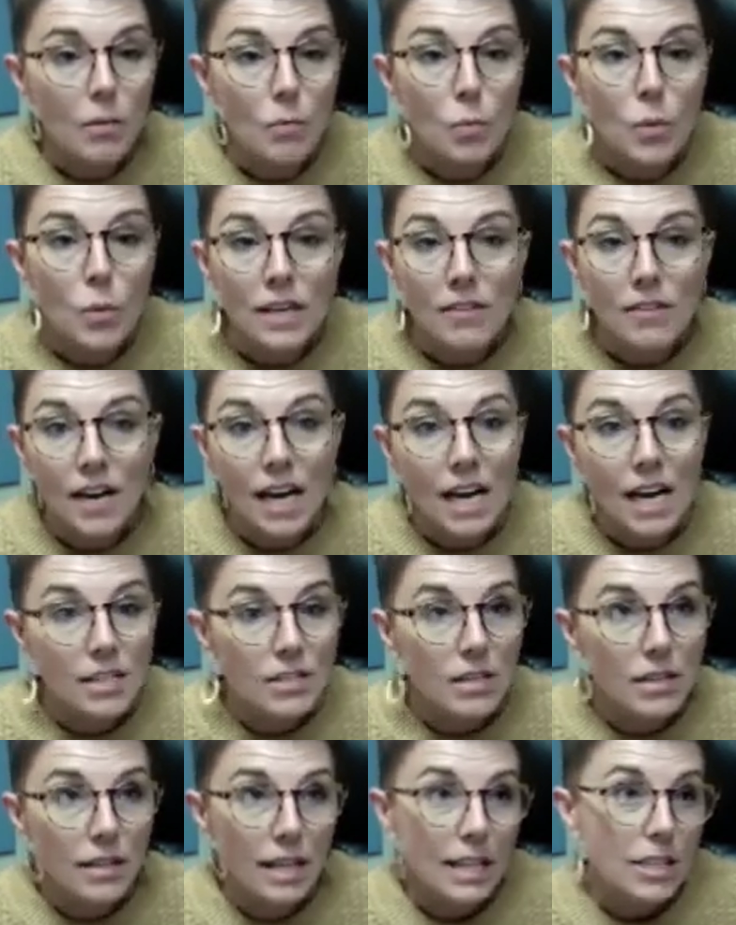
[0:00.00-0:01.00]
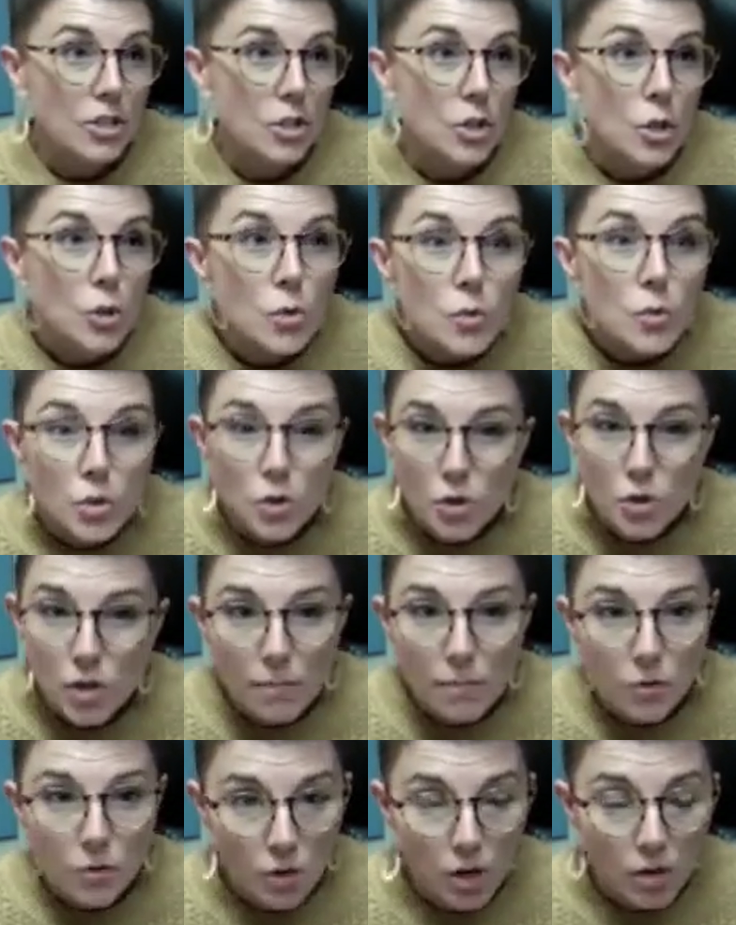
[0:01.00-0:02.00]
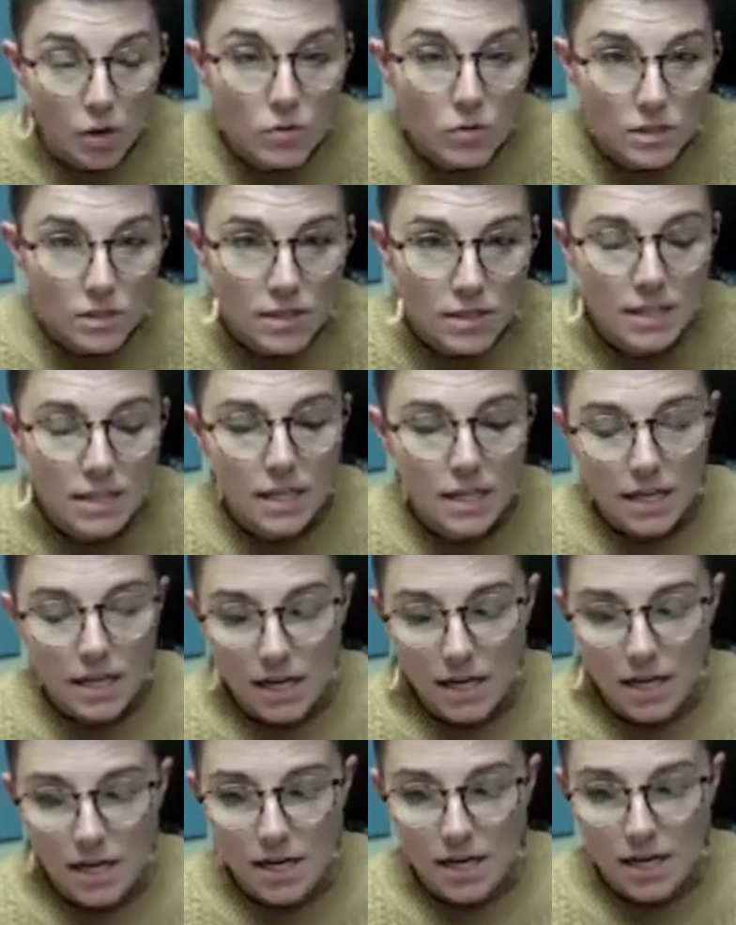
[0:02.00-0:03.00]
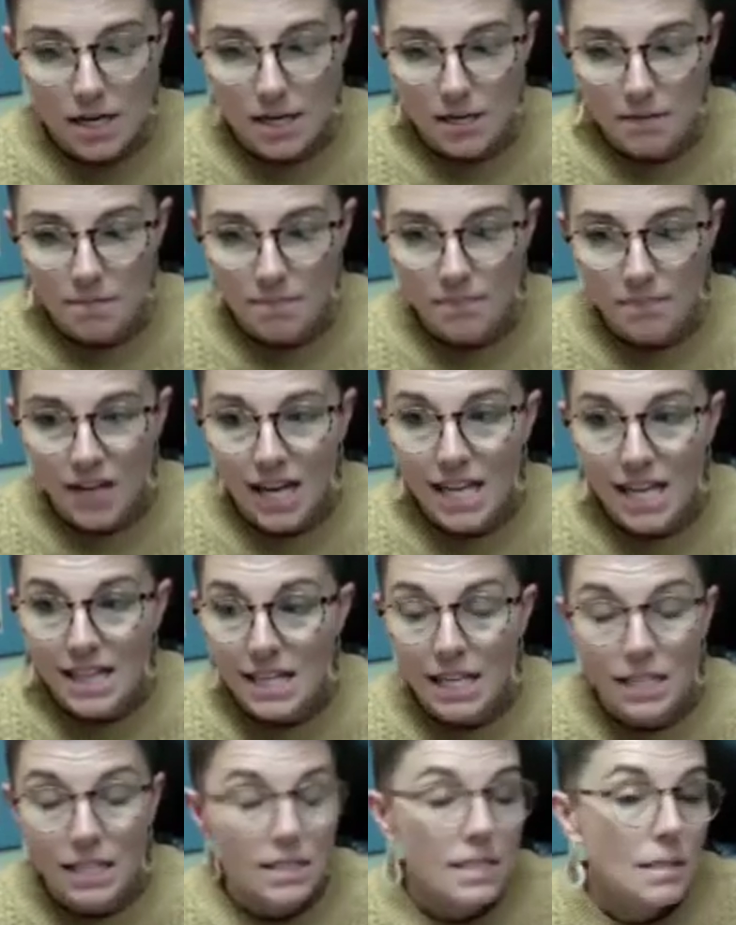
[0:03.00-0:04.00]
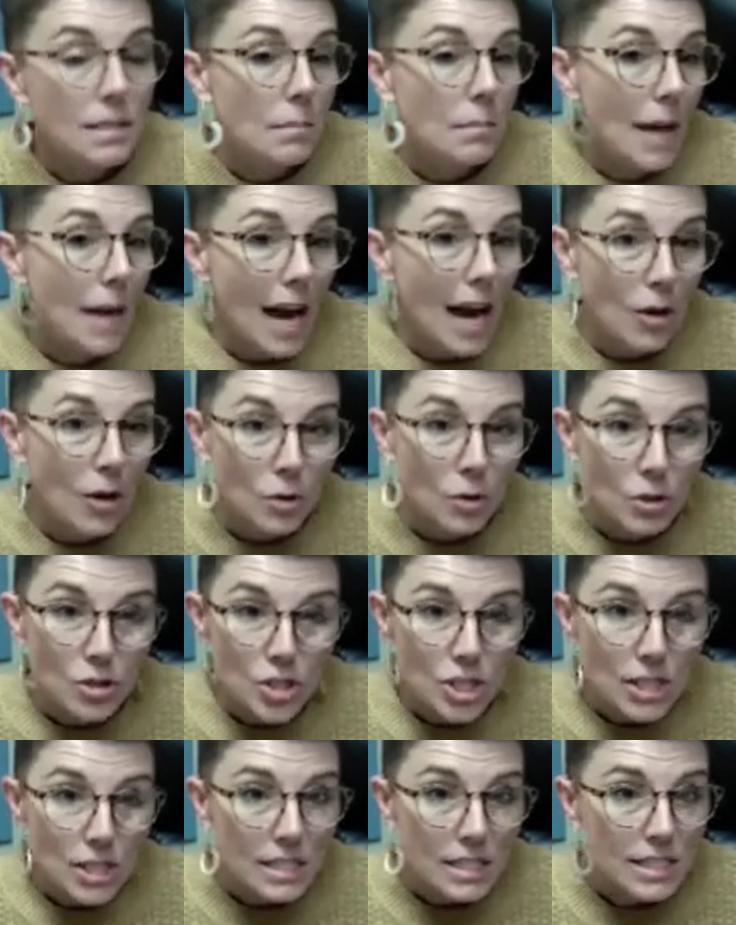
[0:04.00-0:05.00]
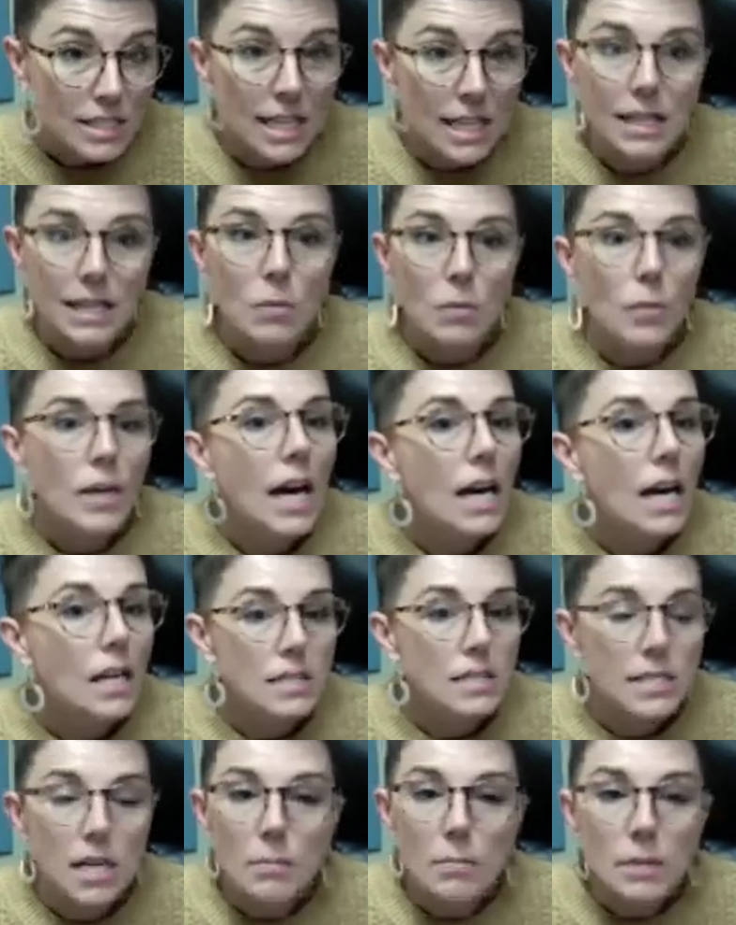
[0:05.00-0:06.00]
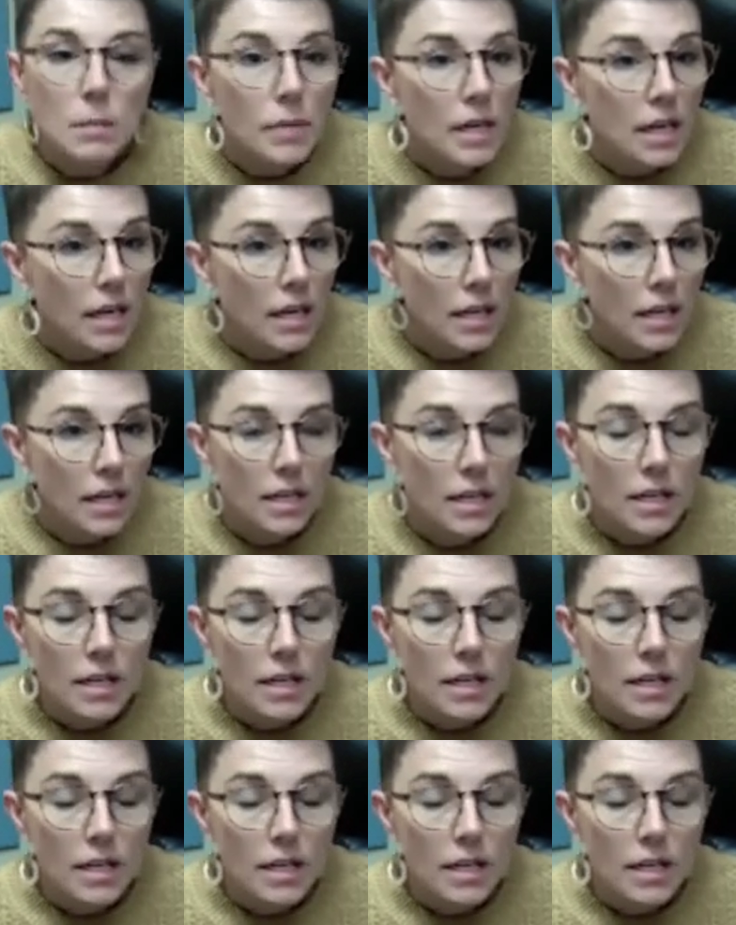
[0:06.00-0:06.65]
We have had like 2 strep throats, and then some allergies. And then we had a tummy bug